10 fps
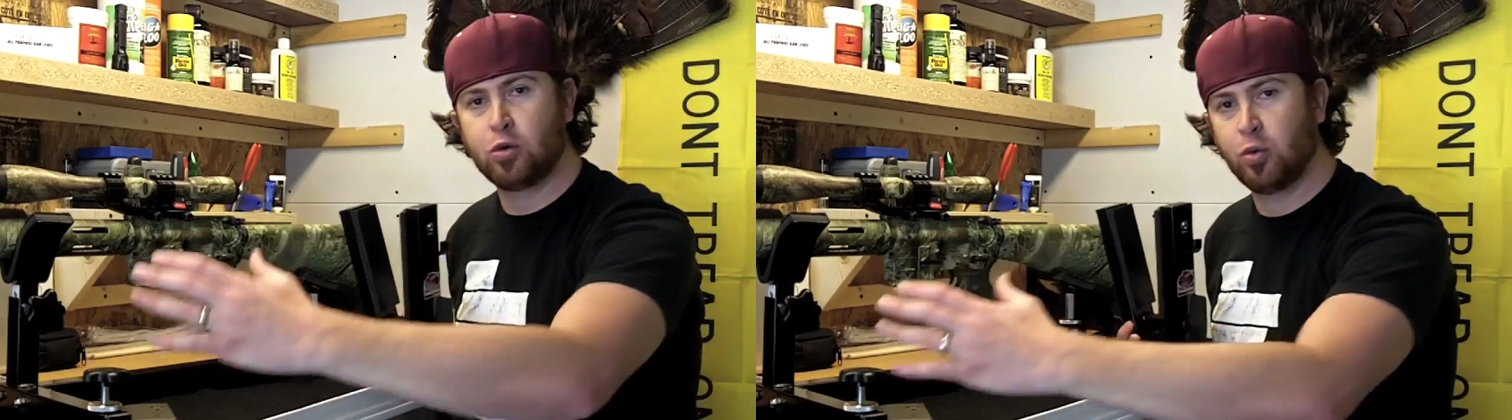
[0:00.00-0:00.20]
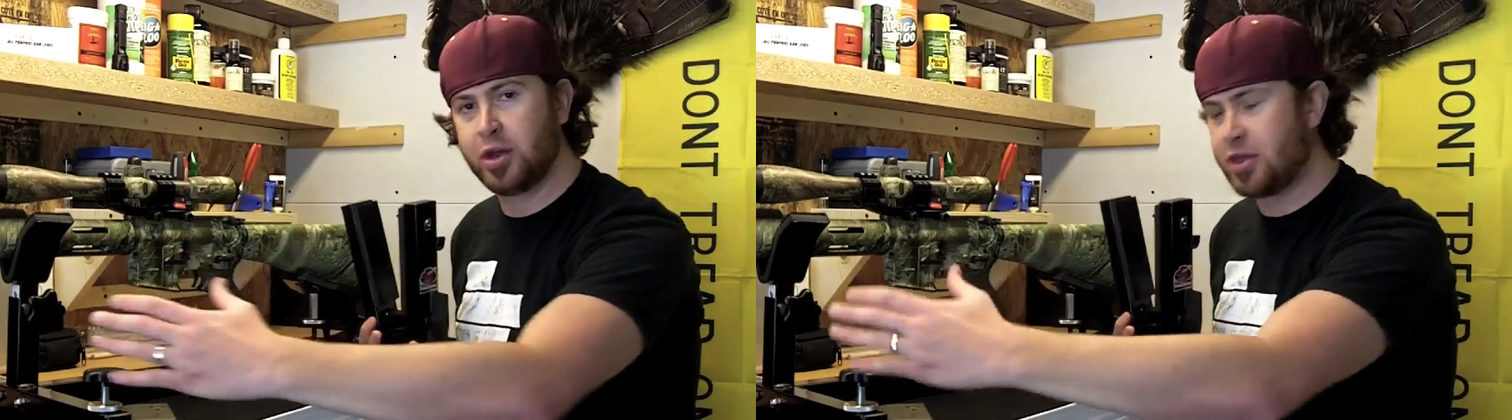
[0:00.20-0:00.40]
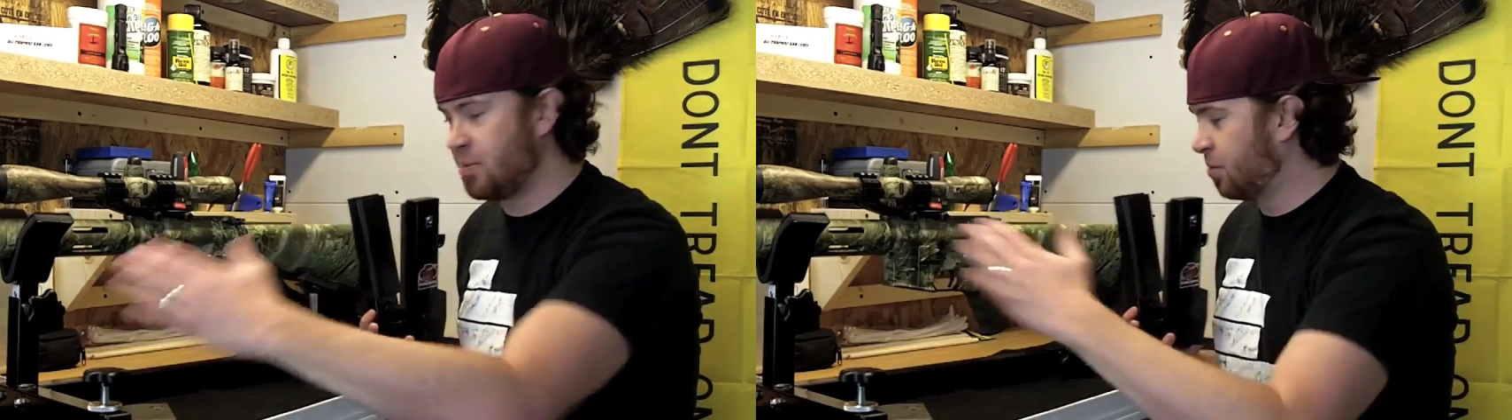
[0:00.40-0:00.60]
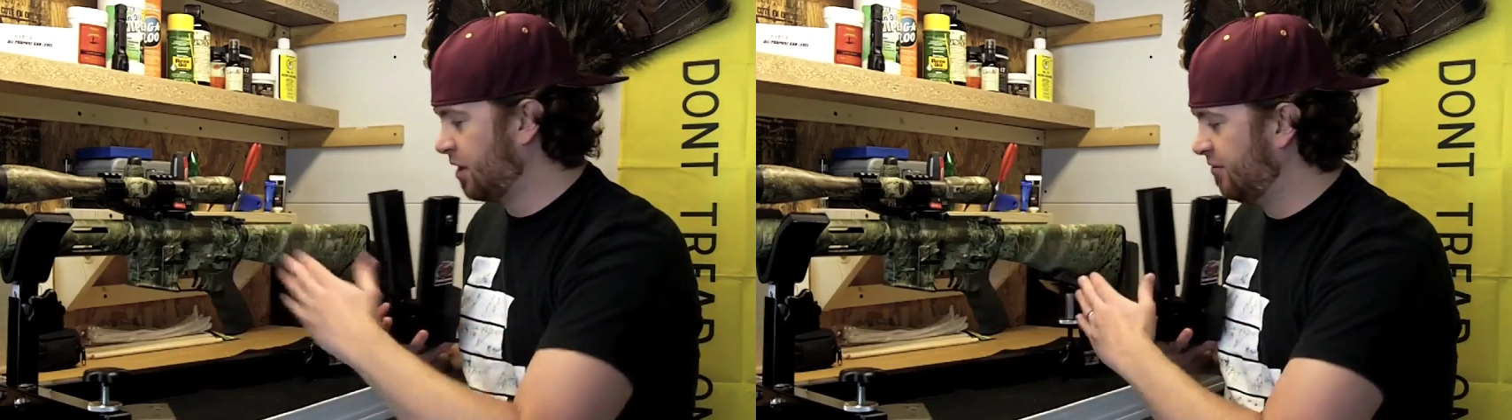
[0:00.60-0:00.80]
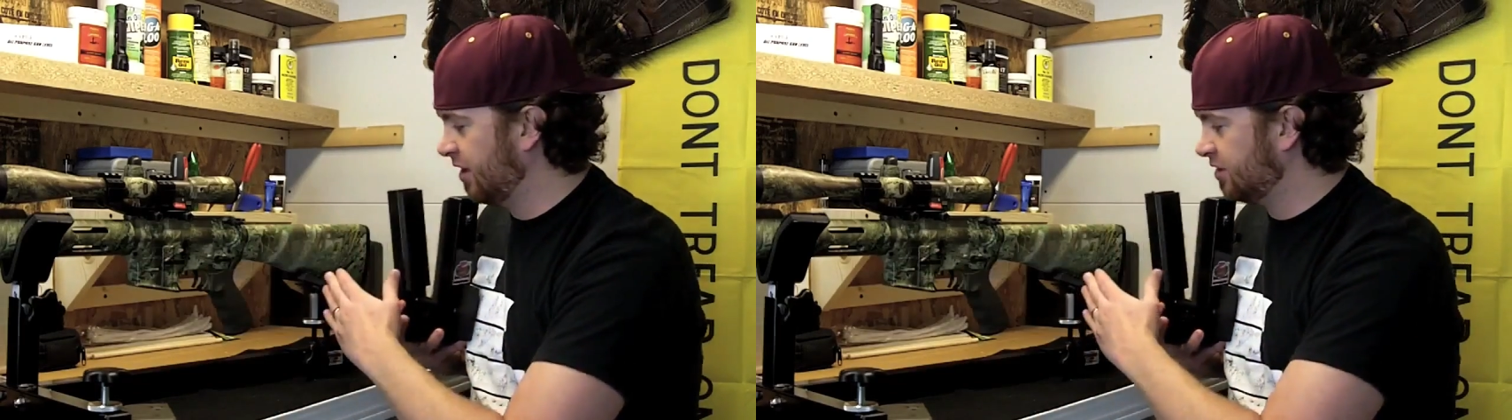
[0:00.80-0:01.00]
with the
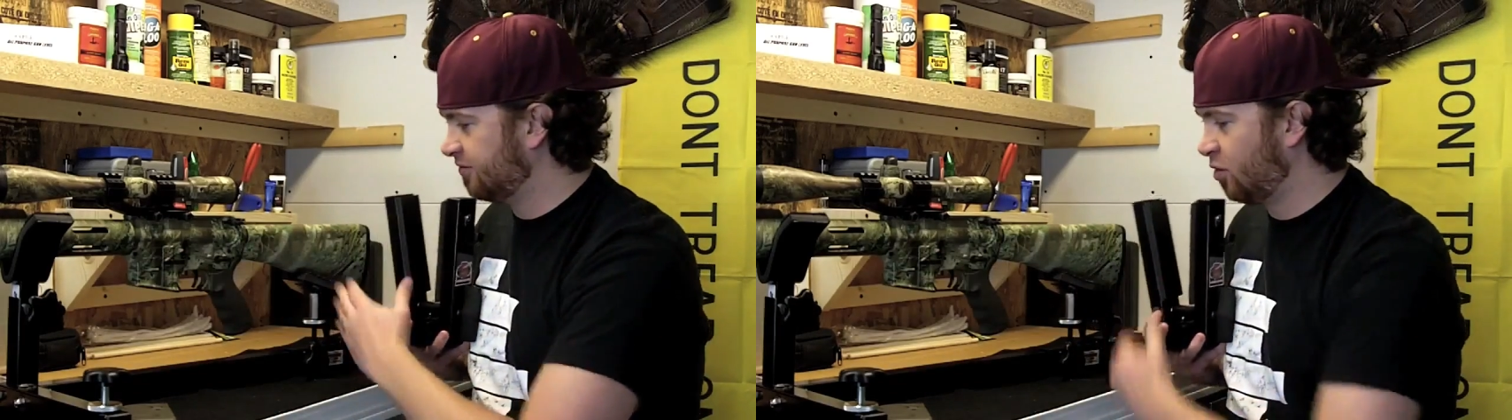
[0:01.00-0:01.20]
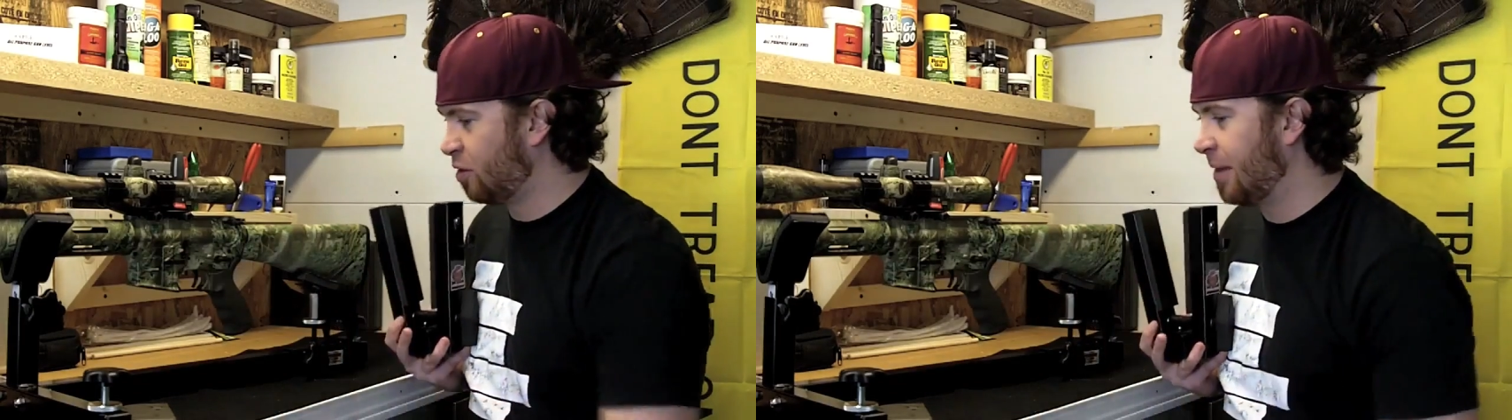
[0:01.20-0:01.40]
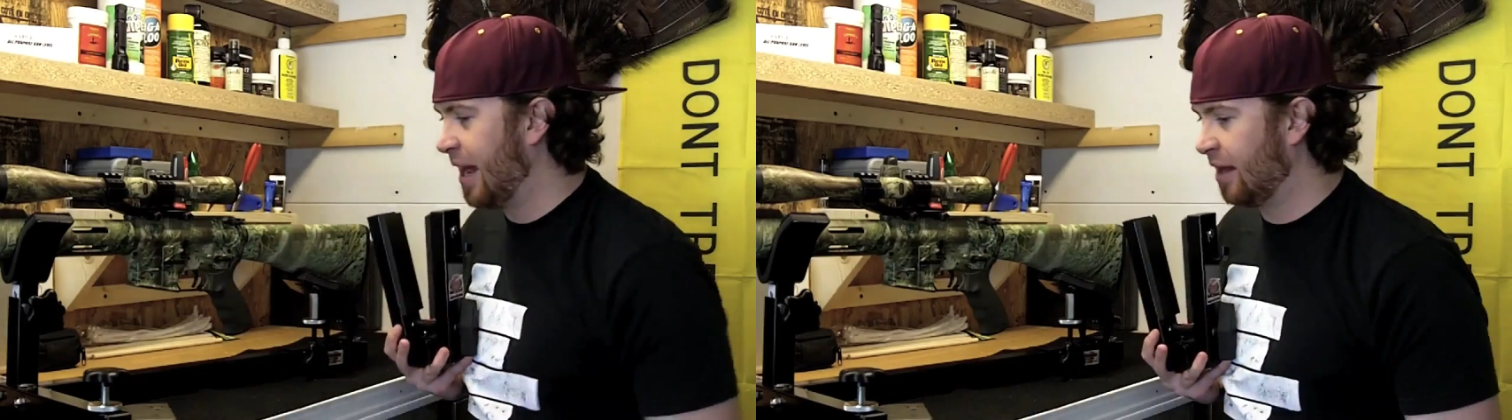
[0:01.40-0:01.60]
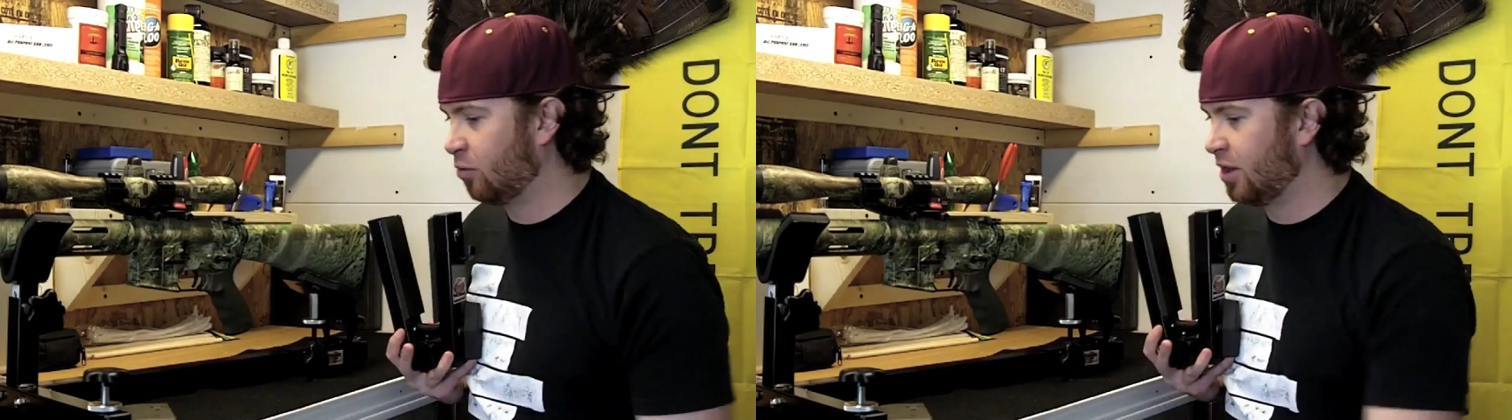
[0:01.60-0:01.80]
previous format,